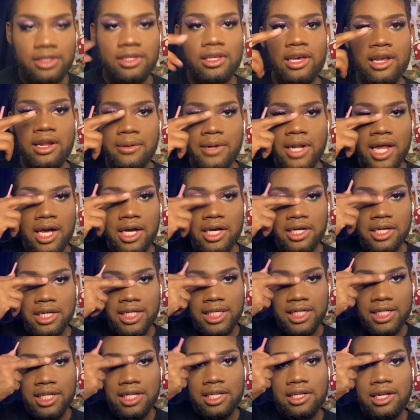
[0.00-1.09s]
And I'm not
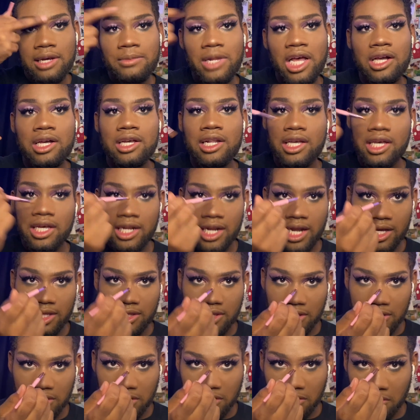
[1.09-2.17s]
going to connect
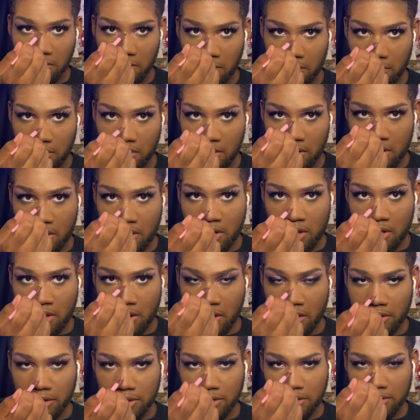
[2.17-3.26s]
the two.
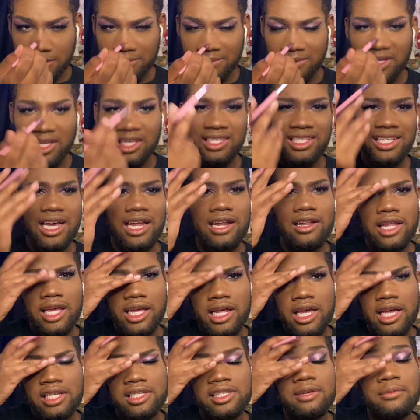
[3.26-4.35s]
It's kind of like
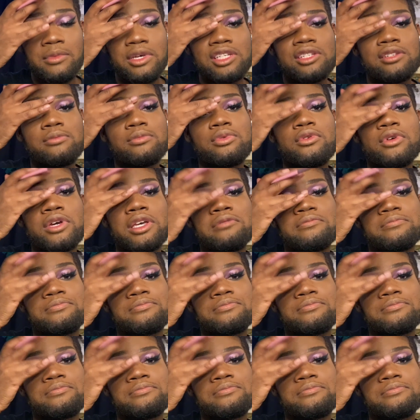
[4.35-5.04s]
an exclamation point.